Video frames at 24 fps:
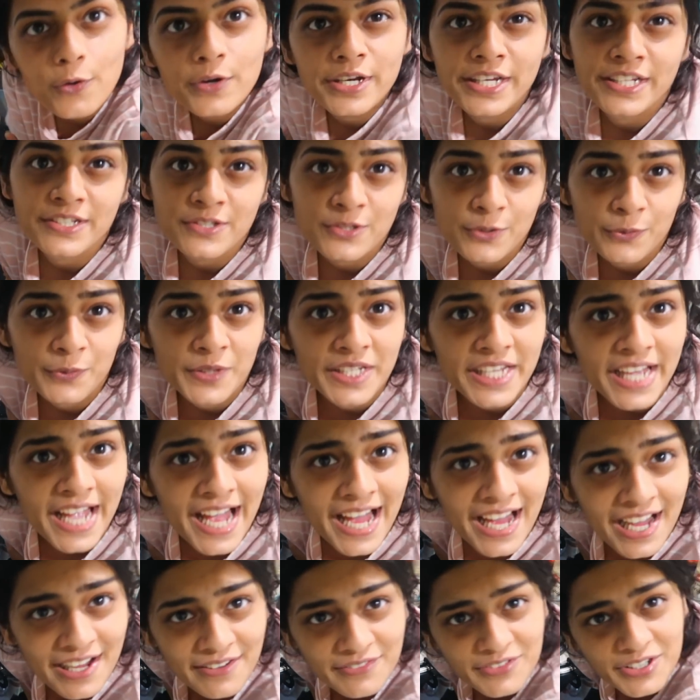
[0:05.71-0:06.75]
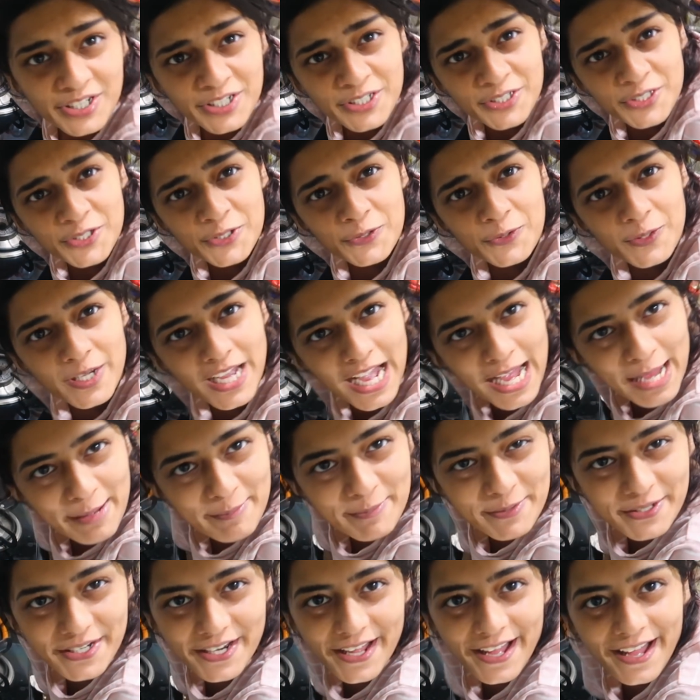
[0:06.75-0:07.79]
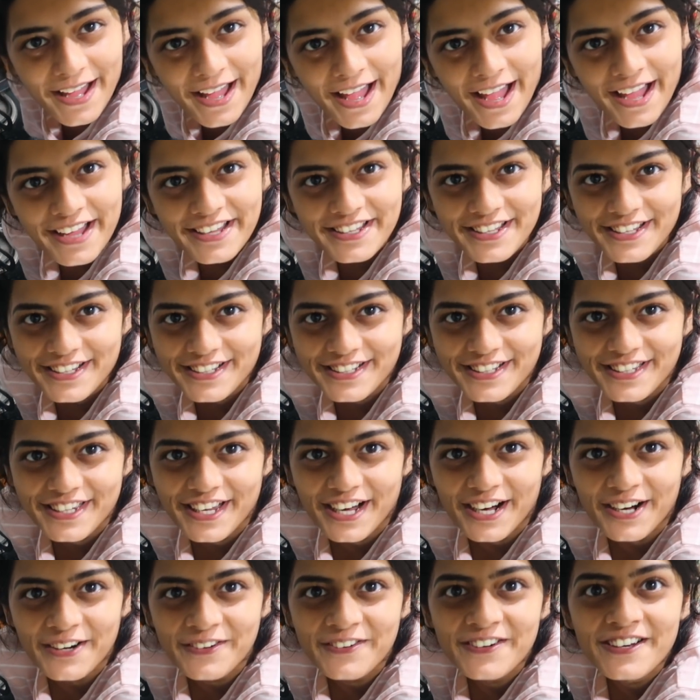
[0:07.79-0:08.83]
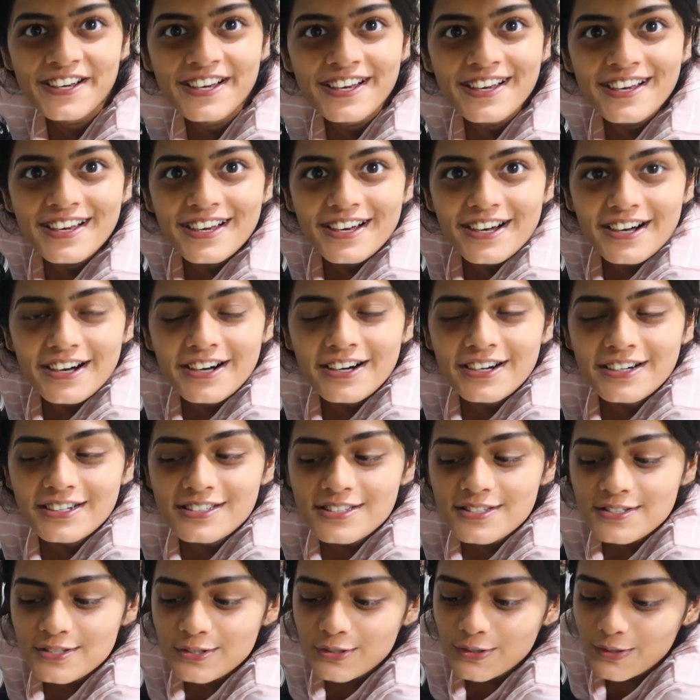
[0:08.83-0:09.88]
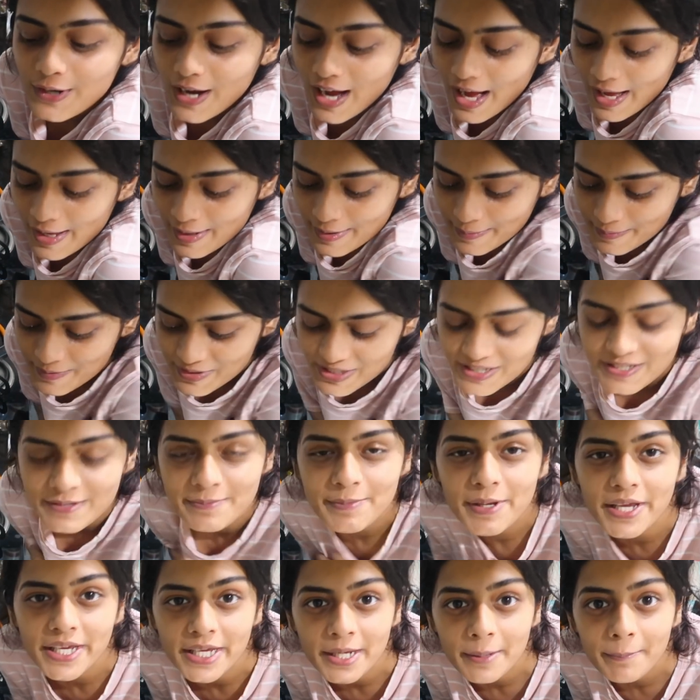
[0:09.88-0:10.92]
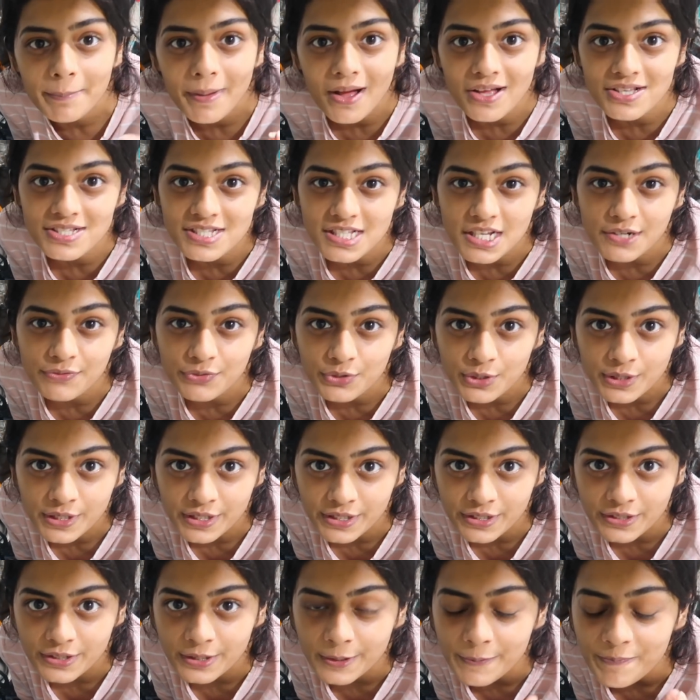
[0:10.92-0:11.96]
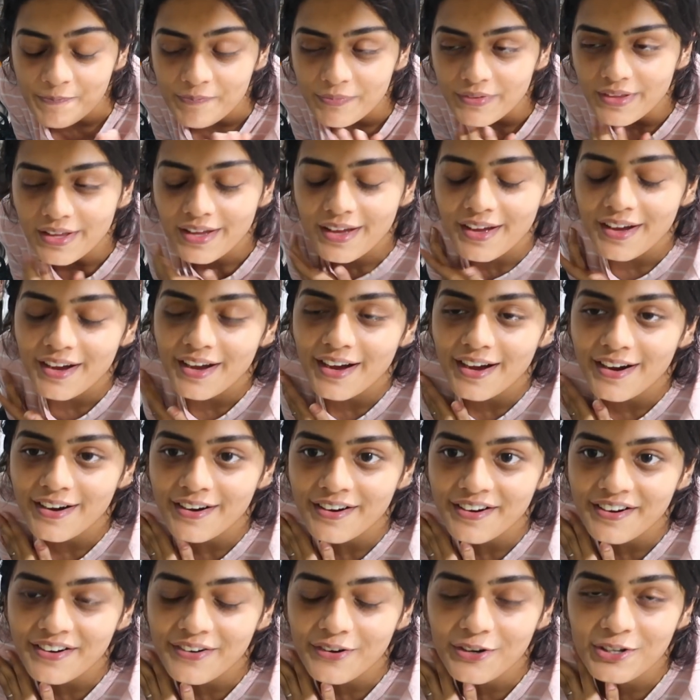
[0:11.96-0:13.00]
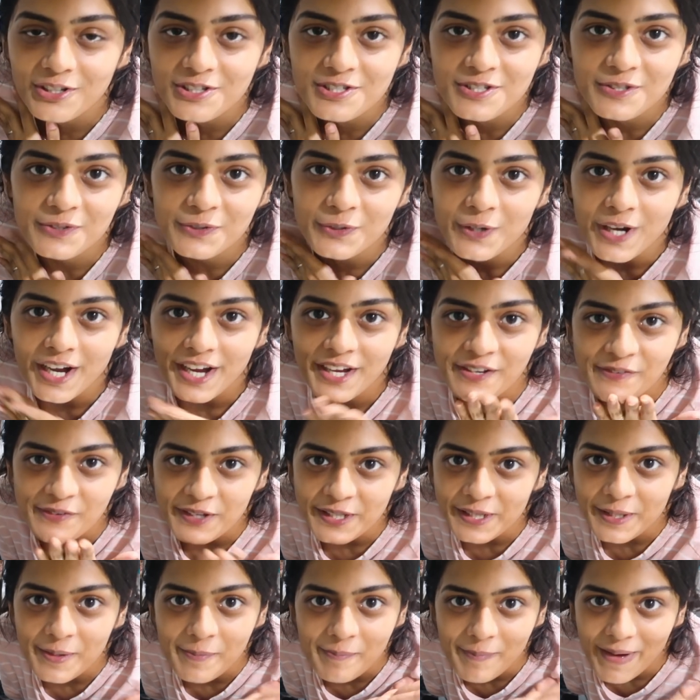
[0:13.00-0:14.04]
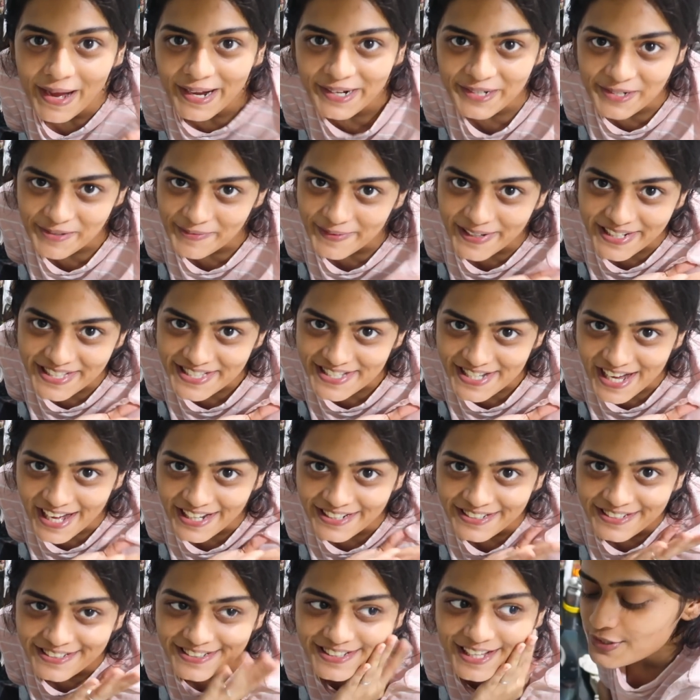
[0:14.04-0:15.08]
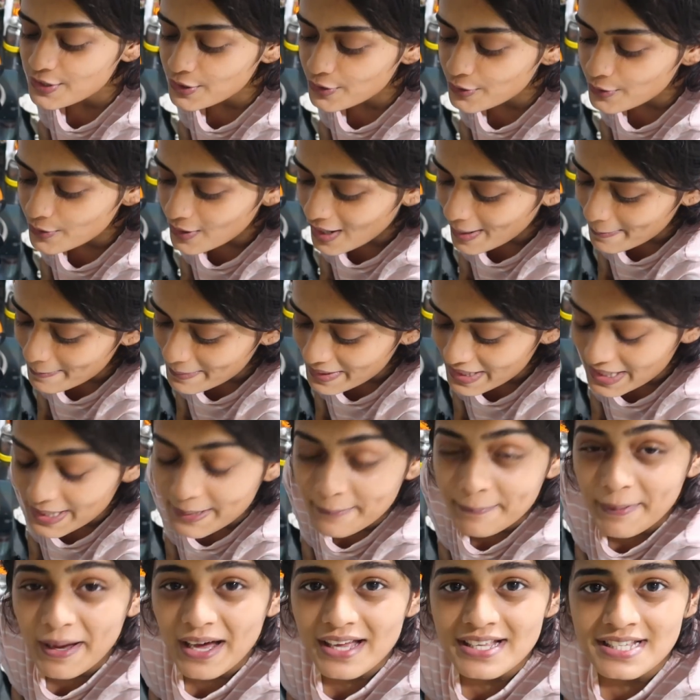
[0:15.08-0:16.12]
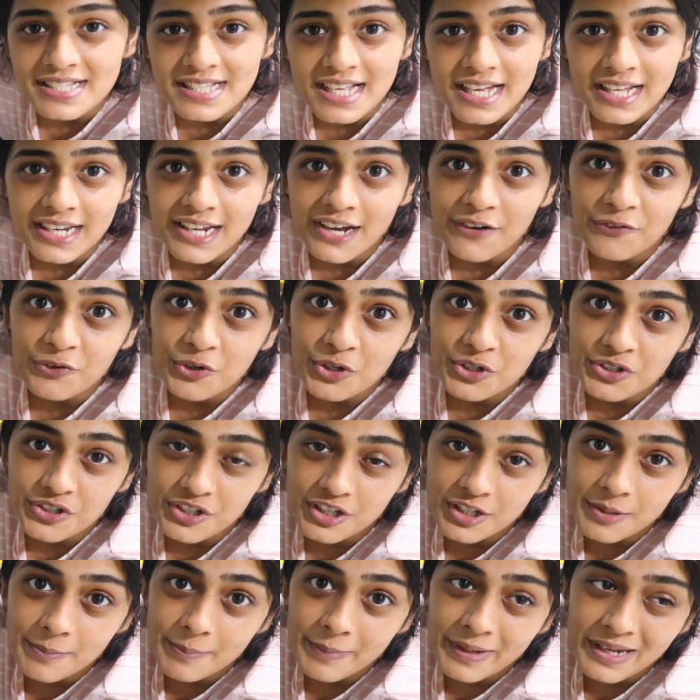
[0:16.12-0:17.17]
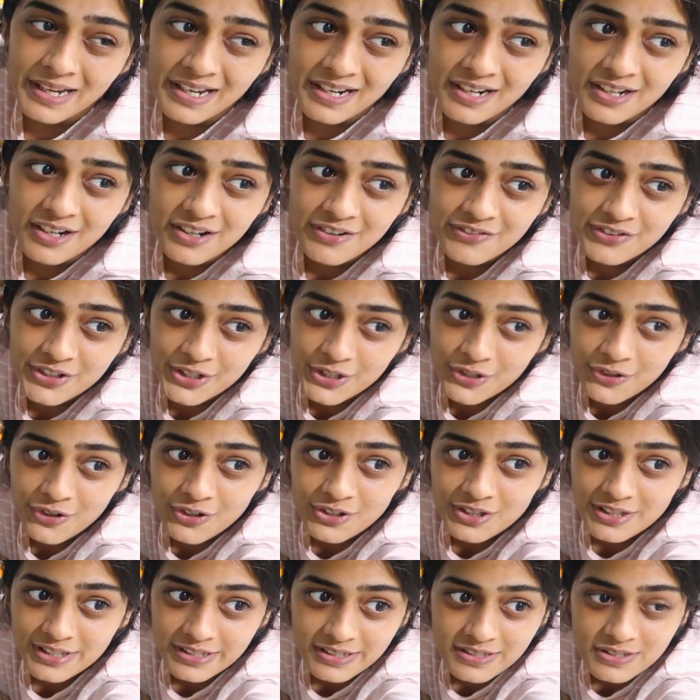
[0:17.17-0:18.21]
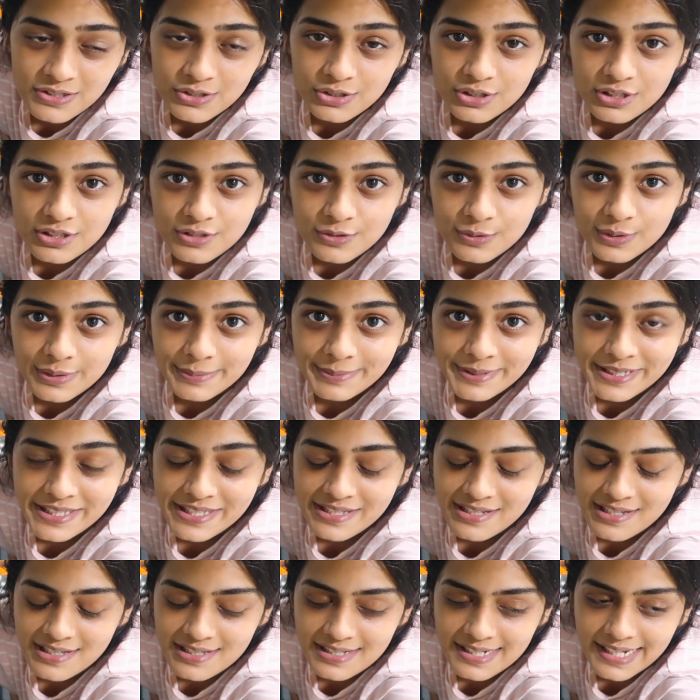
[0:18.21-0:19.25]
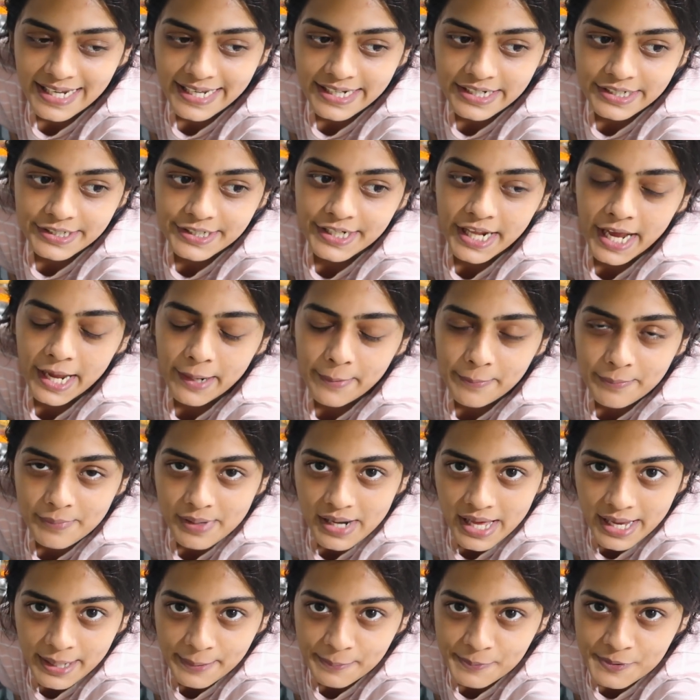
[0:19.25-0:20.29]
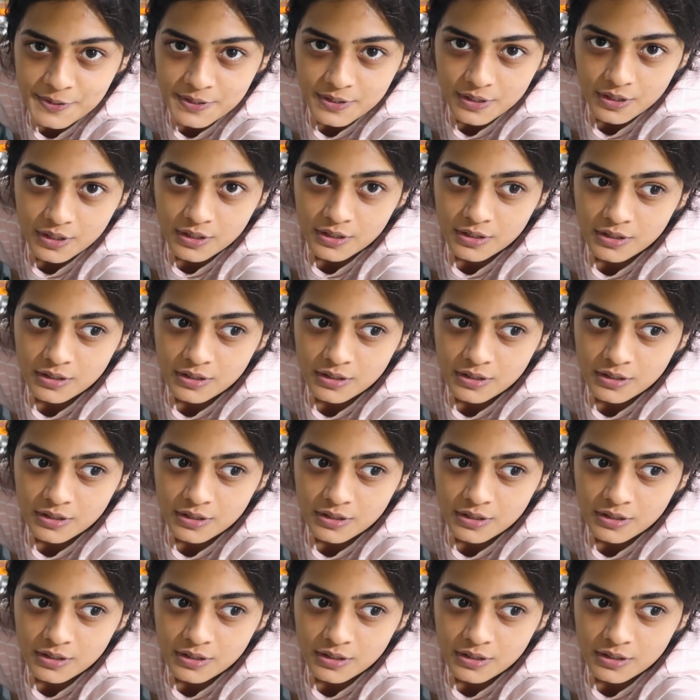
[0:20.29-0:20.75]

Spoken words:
Okay, so we have a new camera angle now. So I am just making pasta for dinner. Also, hi, welcome back to my channel. So I'm making pasta and I've already made a video on this. So this will be just like a time lapse.